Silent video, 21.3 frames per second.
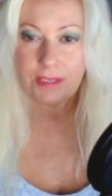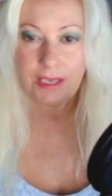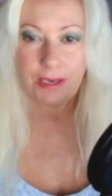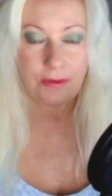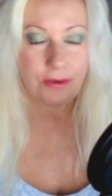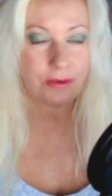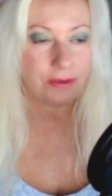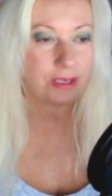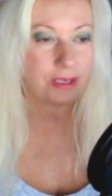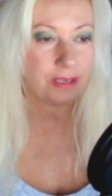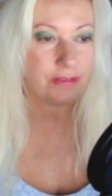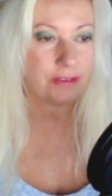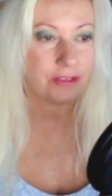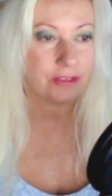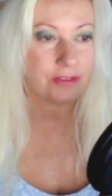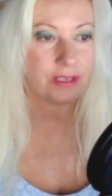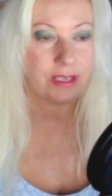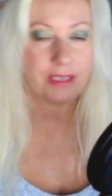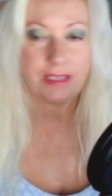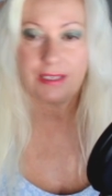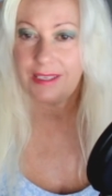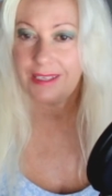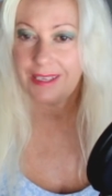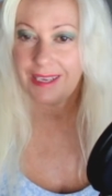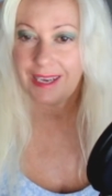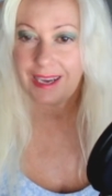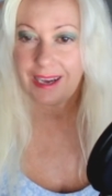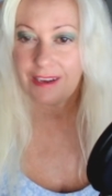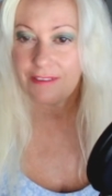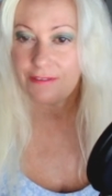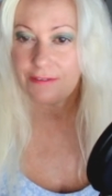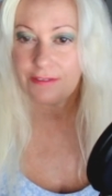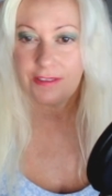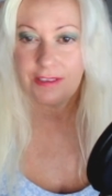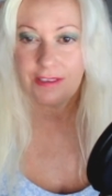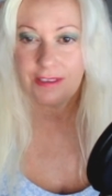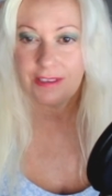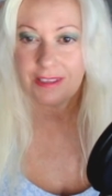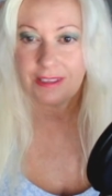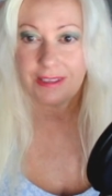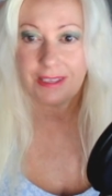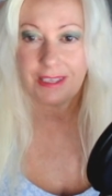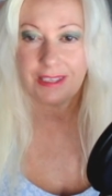I won't even drink decaf,
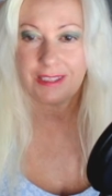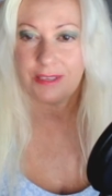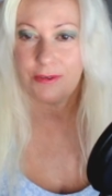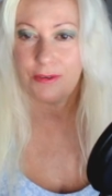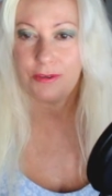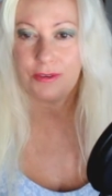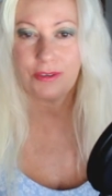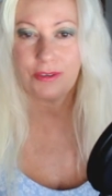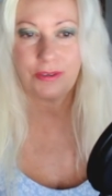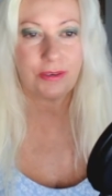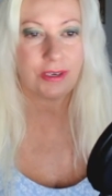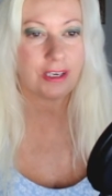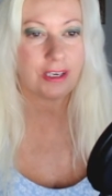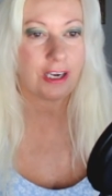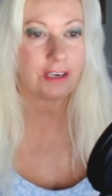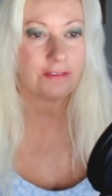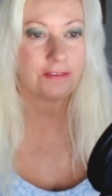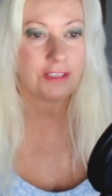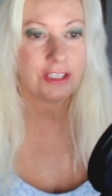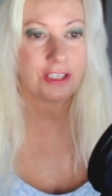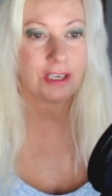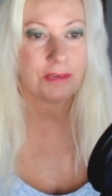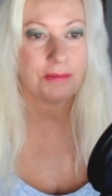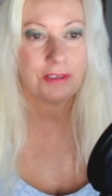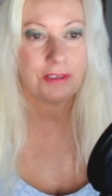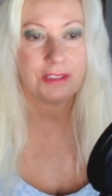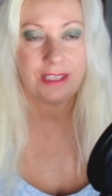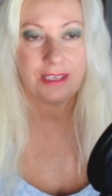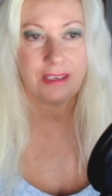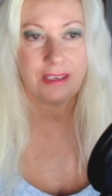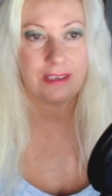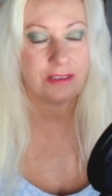because I won't go to a coffee shop and say,